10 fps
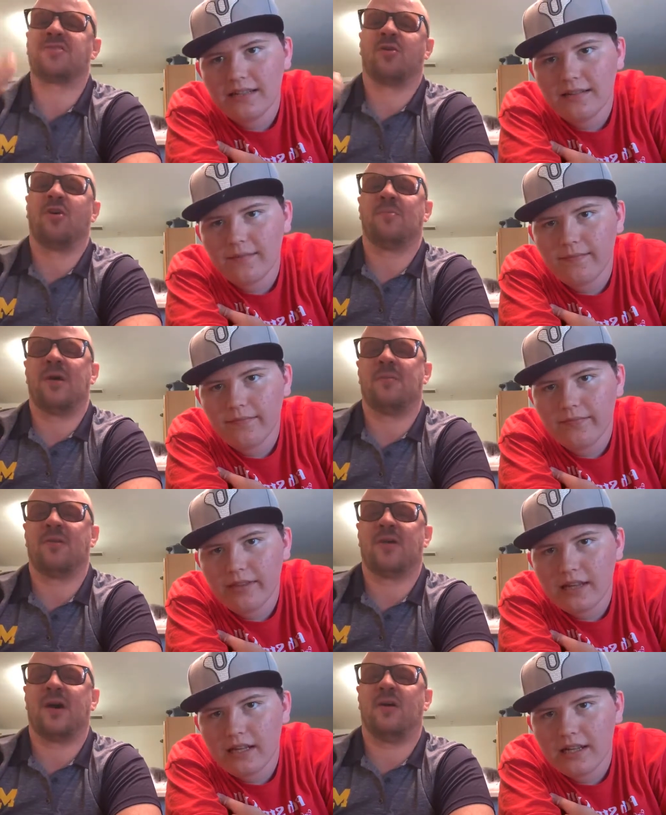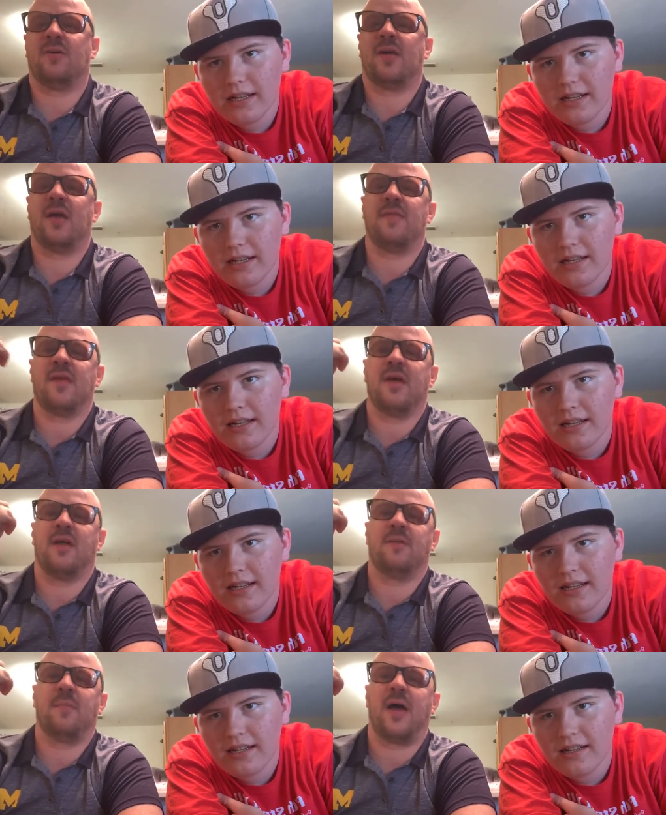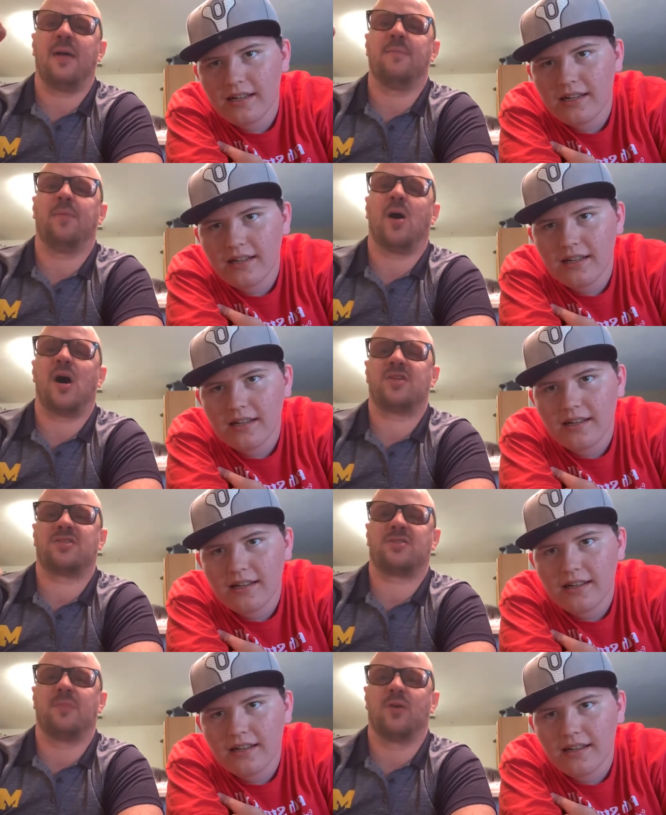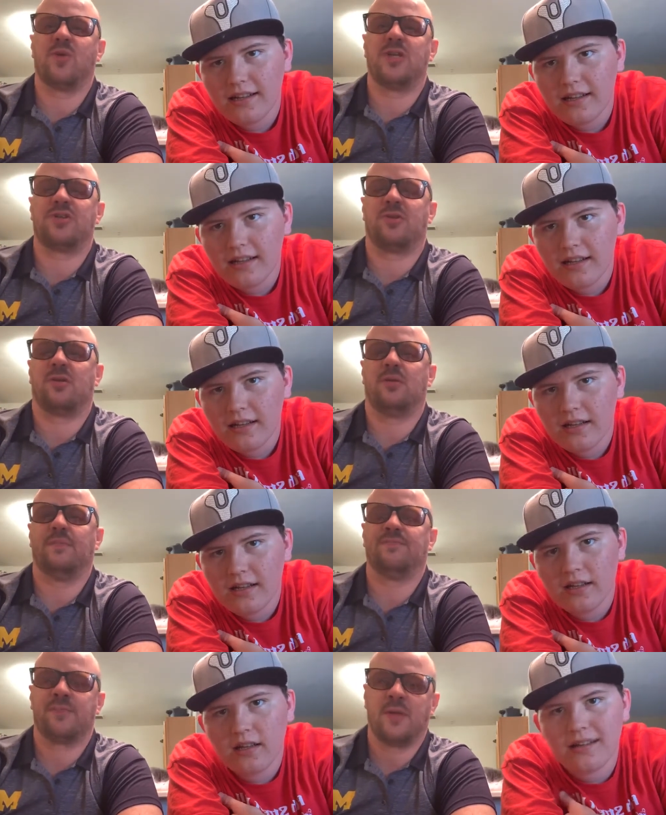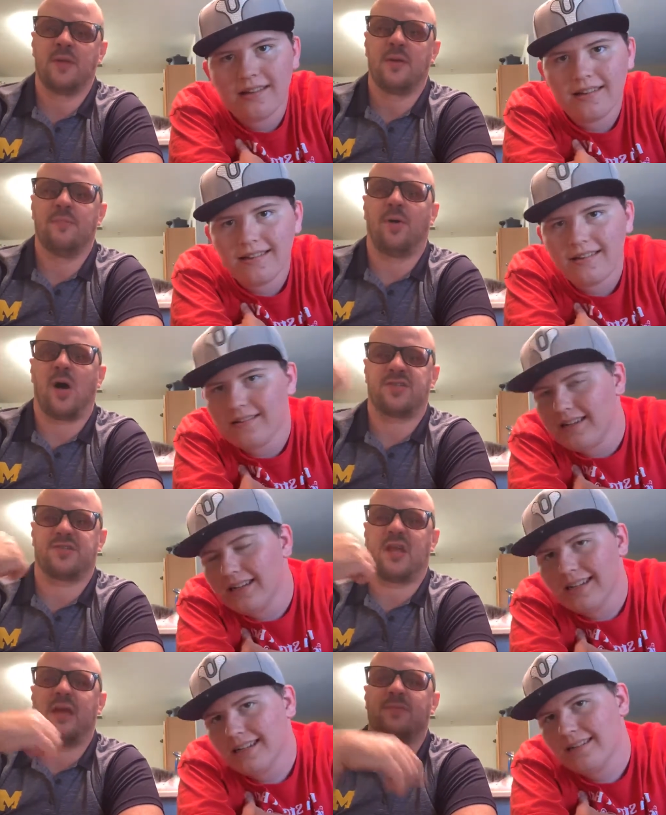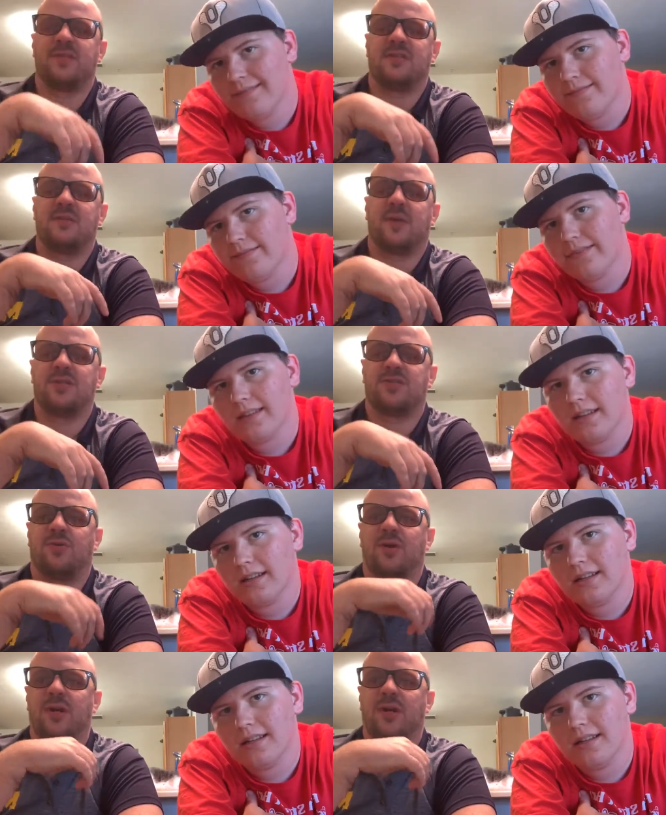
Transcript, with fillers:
Speaker 1: growing my beard out, and then my boss, my regional boss, came to see my store